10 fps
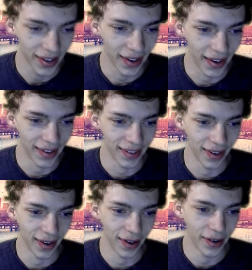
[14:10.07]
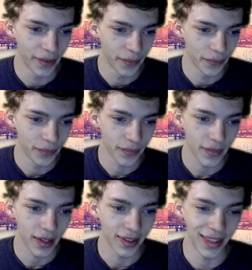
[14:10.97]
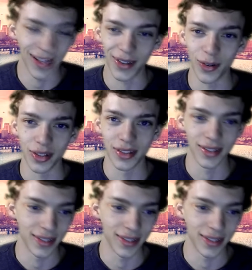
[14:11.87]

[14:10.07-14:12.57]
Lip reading: and then of course